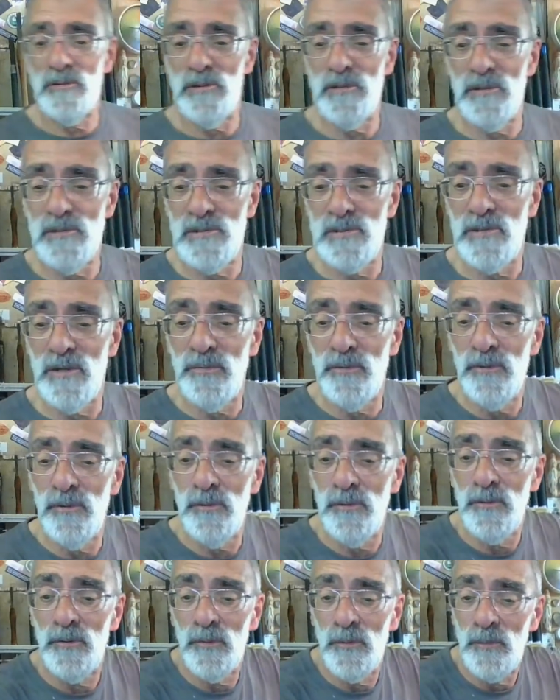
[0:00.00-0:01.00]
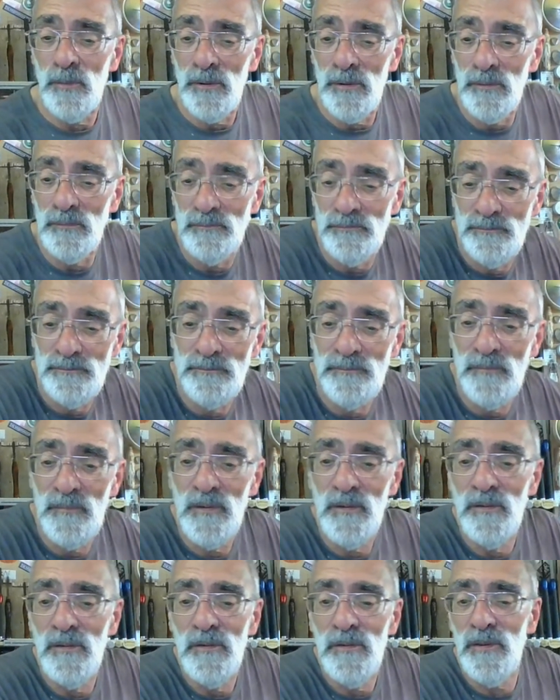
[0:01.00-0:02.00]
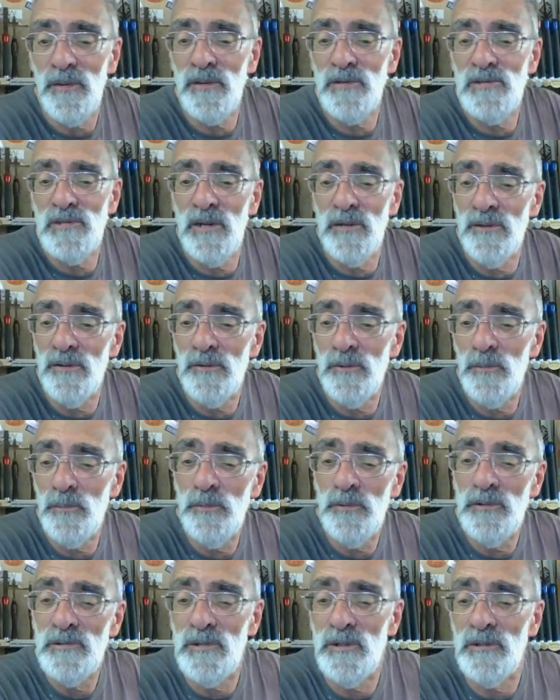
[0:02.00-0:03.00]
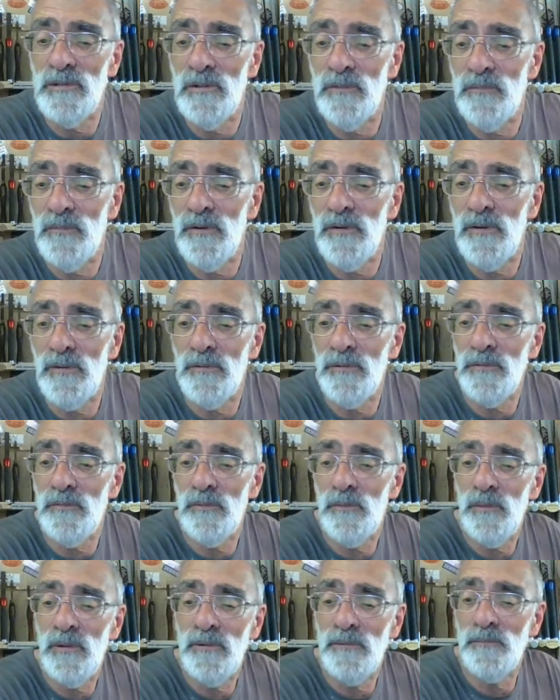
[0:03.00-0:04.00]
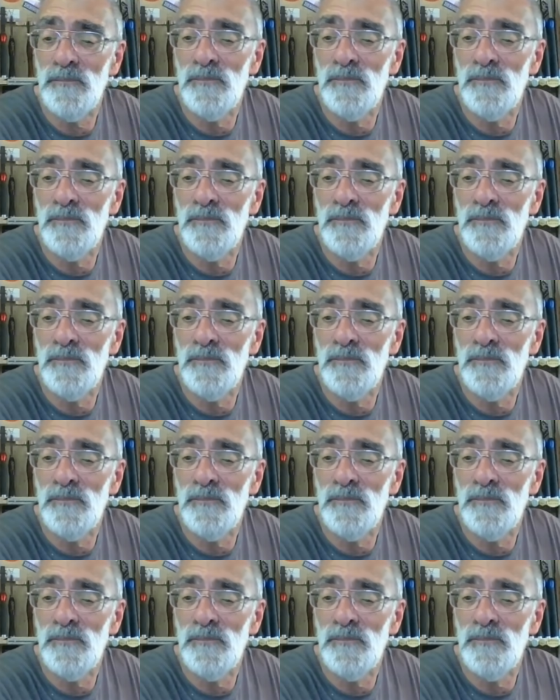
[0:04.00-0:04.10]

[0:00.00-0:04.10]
and there's nothing you can do about it thanks Danny I appreciate it very kind of you mate